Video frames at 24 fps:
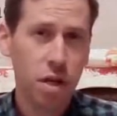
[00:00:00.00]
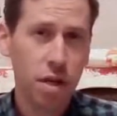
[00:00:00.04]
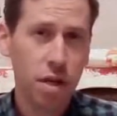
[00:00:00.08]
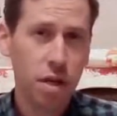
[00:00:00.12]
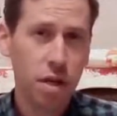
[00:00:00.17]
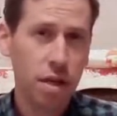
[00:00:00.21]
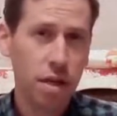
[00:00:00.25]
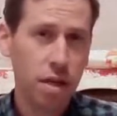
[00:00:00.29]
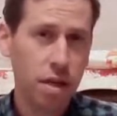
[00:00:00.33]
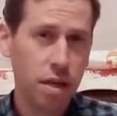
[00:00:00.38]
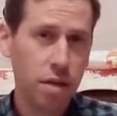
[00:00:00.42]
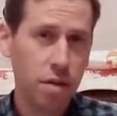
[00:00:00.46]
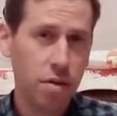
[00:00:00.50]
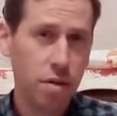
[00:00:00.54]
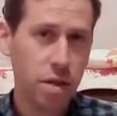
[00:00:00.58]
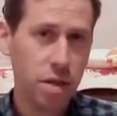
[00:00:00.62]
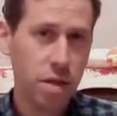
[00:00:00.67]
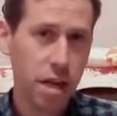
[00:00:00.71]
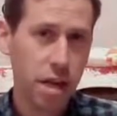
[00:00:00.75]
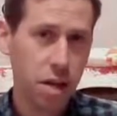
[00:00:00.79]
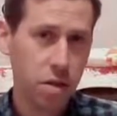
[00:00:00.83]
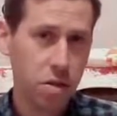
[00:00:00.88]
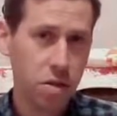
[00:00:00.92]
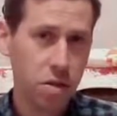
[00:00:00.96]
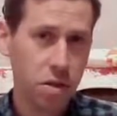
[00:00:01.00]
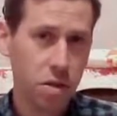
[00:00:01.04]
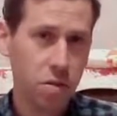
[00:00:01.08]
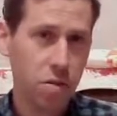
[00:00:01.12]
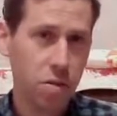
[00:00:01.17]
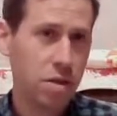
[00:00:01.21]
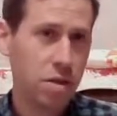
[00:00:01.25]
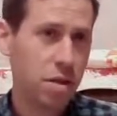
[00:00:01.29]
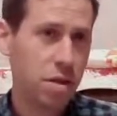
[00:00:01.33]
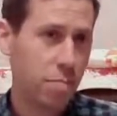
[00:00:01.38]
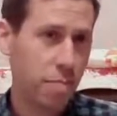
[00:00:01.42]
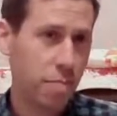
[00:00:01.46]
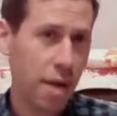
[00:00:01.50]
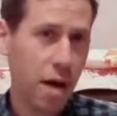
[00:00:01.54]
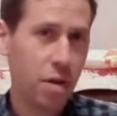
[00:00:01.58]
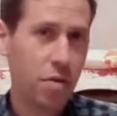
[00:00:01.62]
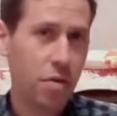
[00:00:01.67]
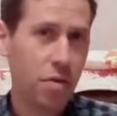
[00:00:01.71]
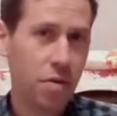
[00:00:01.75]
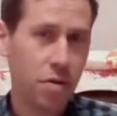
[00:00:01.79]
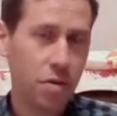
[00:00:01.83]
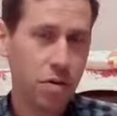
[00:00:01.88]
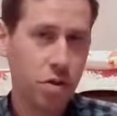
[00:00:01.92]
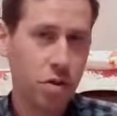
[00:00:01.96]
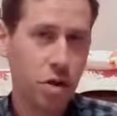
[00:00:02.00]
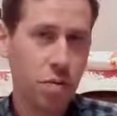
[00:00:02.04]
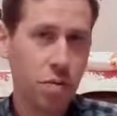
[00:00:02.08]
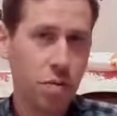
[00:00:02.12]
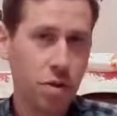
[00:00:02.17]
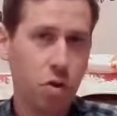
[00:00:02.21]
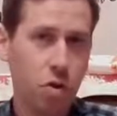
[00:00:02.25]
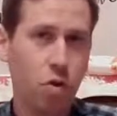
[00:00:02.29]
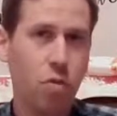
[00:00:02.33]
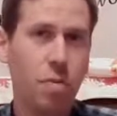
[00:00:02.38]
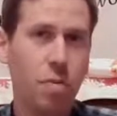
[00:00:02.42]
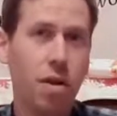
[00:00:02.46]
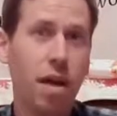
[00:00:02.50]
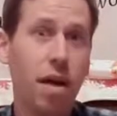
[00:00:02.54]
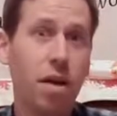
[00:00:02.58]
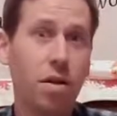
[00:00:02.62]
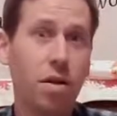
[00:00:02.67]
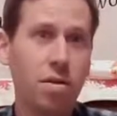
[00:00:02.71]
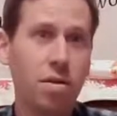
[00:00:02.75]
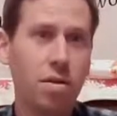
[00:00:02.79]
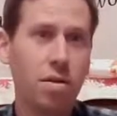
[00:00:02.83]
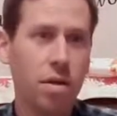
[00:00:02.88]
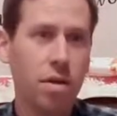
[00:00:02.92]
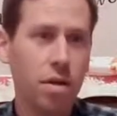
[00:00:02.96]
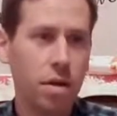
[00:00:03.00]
It literally tells you it's the mouth of the serpent door beheld.